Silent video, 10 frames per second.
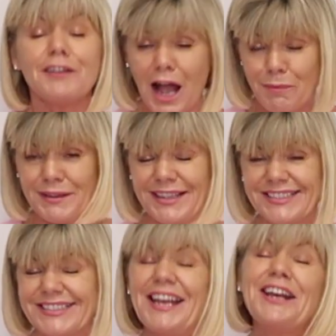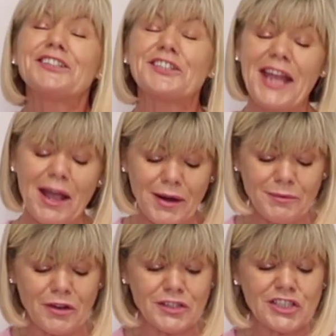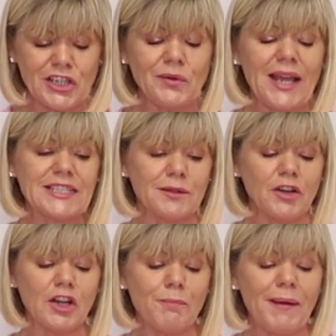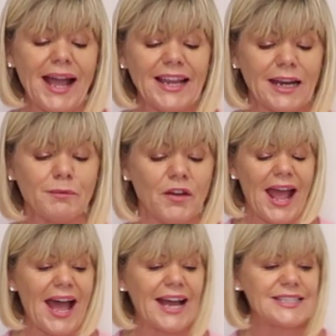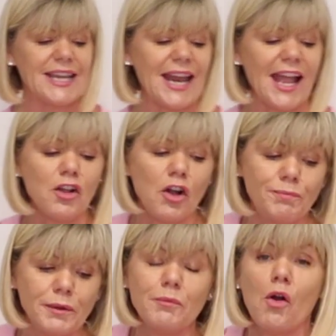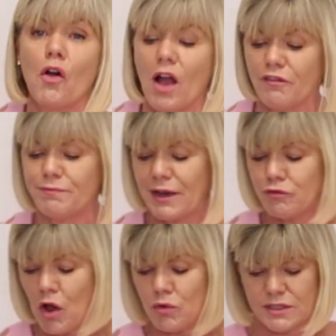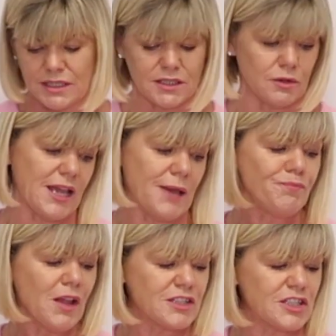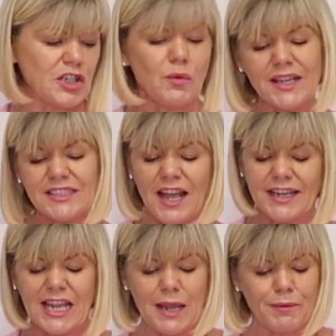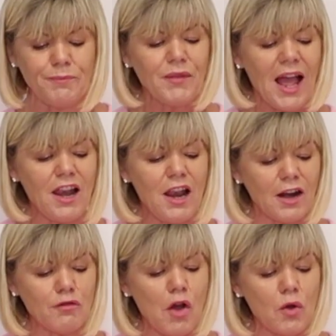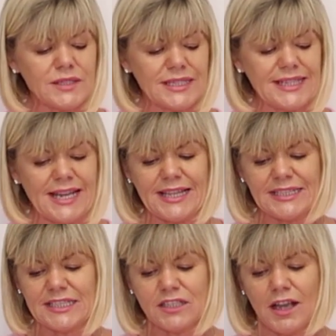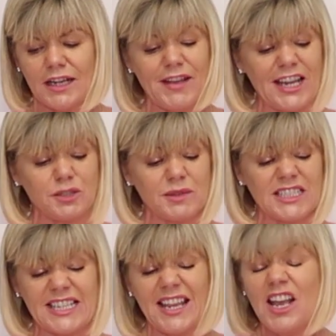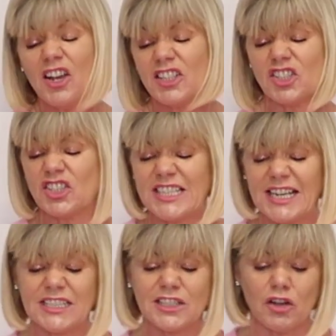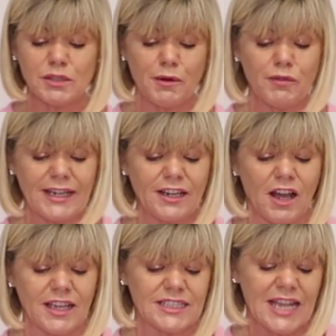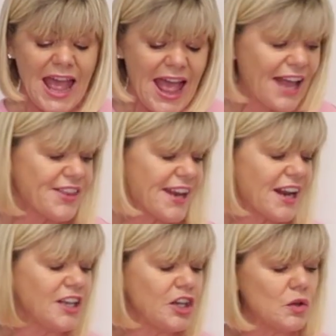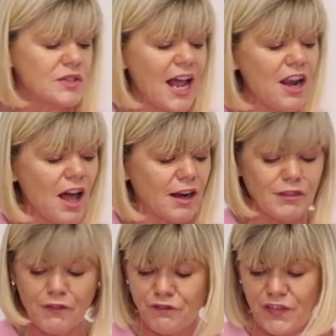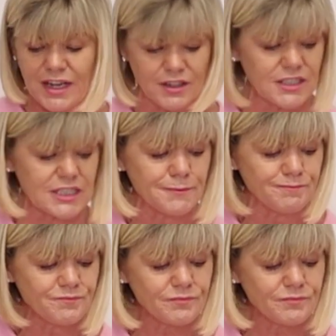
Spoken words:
copy this. So now what I'm going to do is I'm going to go back and to add in a couple more of my roses, okay? Because I do want to kind of keep a lot of roses in this style arrangement today, because I just think it's going to be really nice. And then I've used a lot of the fillers